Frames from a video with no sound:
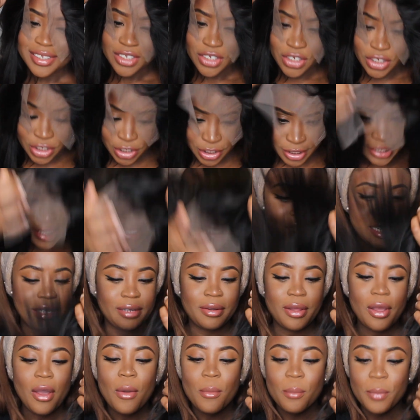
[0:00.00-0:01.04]
Just kidding.
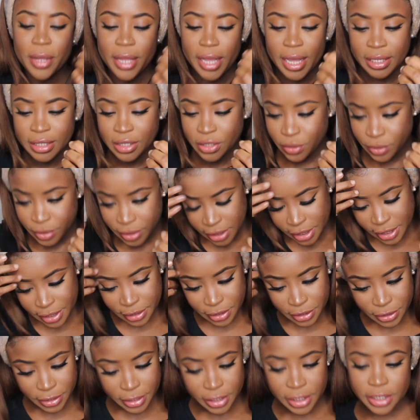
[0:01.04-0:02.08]
But yeah, so it's
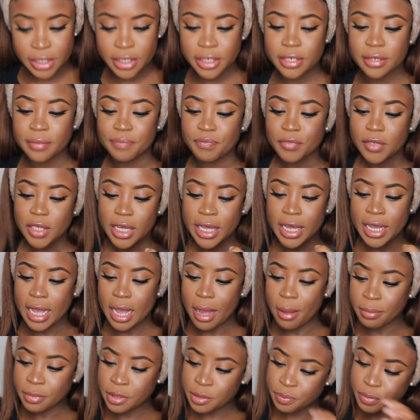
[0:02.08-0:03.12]
ear to ear. It
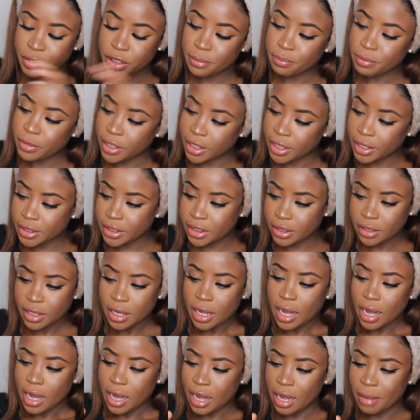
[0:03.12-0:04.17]
comes pre-plucked.
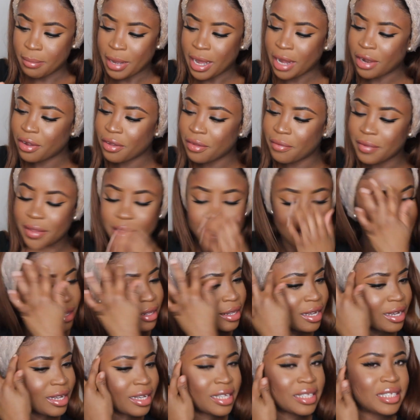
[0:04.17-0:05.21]
I don't even think
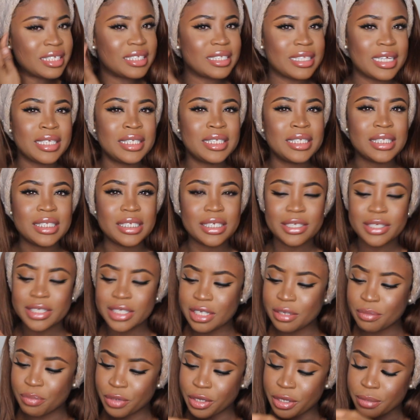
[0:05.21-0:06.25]
like it's
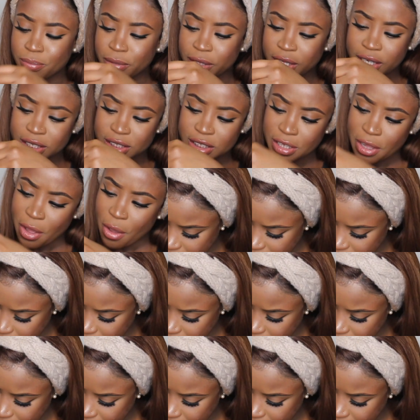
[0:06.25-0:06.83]
necessarily pre-plucked,